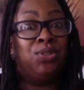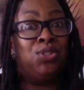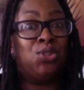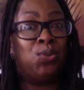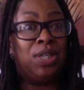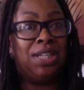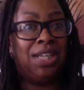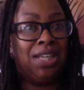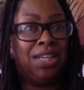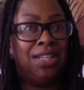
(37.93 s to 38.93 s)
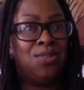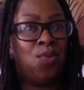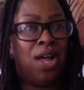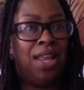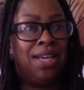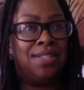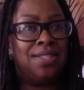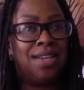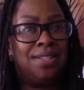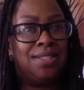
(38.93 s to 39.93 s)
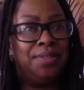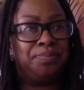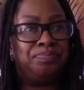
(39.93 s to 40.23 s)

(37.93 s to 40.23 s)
join in while I discuss it.